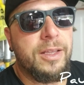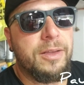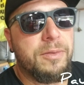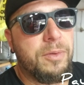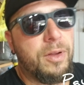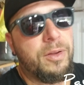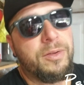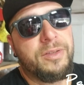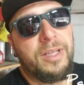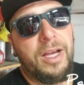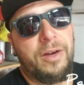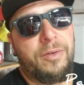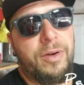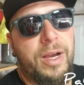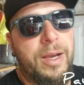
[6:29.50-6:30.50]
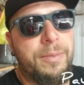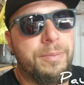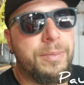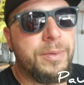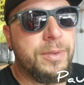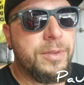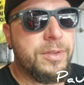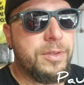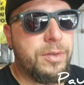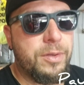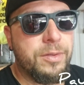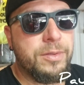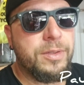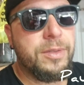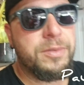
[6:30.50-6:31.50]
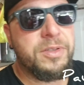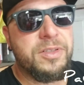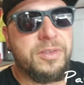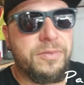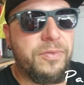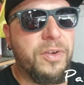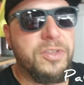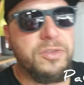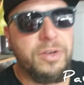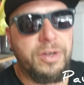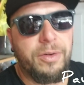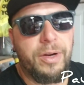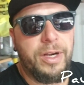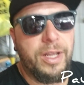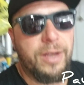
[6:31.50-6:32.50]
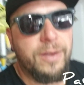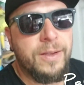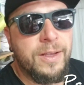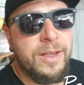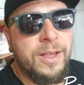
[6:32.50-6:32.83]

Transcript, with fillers: Well, not crap. You know, I'm just frustrated right now.